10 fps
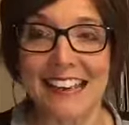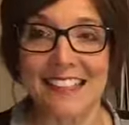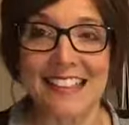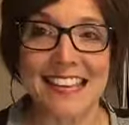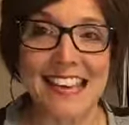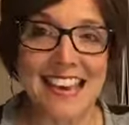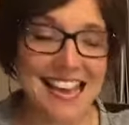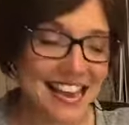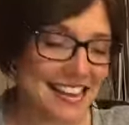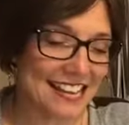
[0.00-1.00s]
the
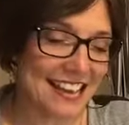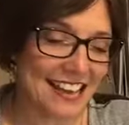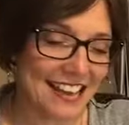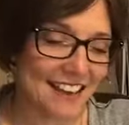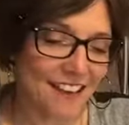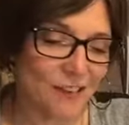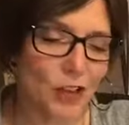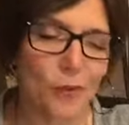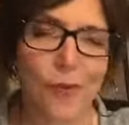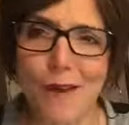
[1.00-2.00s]
king.
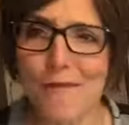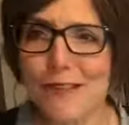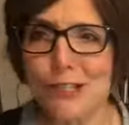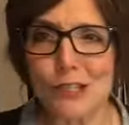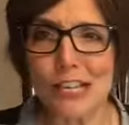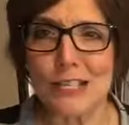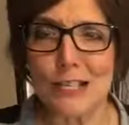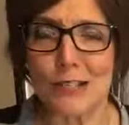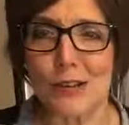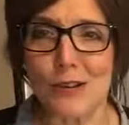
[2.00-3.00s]
So when was
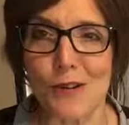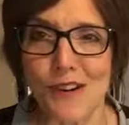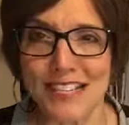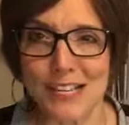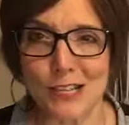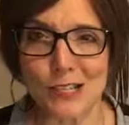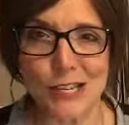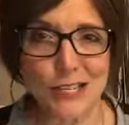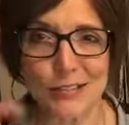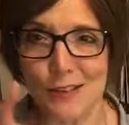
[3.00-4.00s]
Jesus anointed?
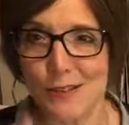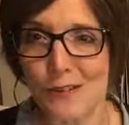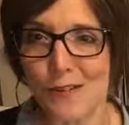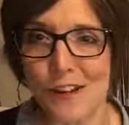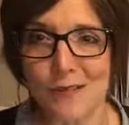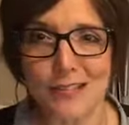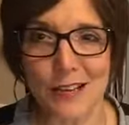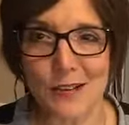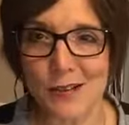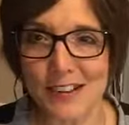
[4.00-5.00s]
Jesus was
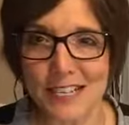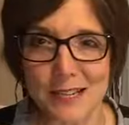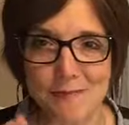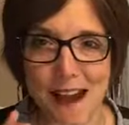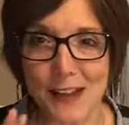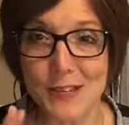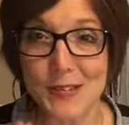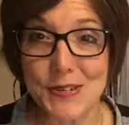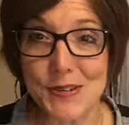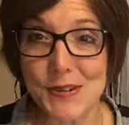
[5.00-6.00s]
anointed by
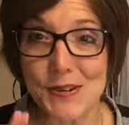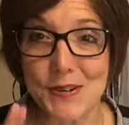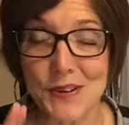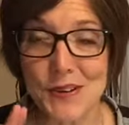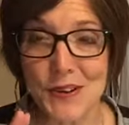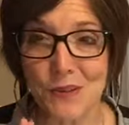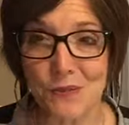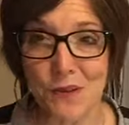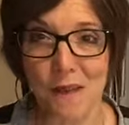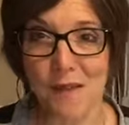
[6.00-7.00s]
two
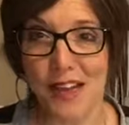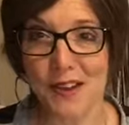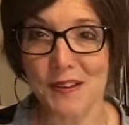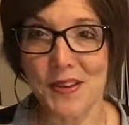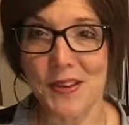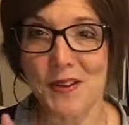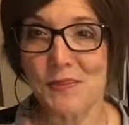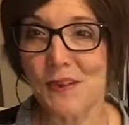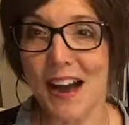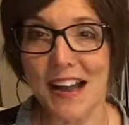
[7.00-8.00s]
women.
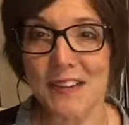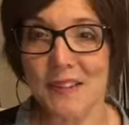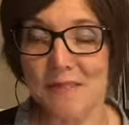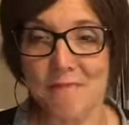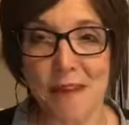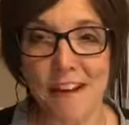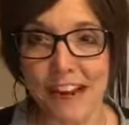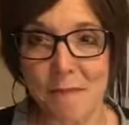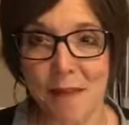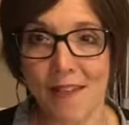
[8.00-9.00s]
One,
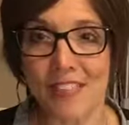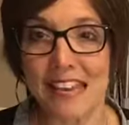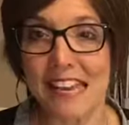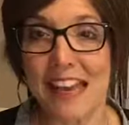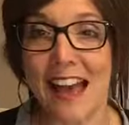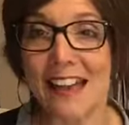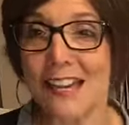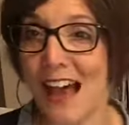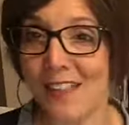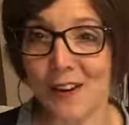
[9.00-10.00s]
Mary of Bethany,
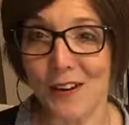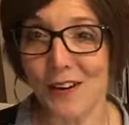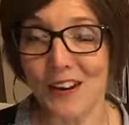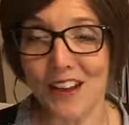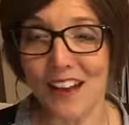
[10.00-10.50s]
another,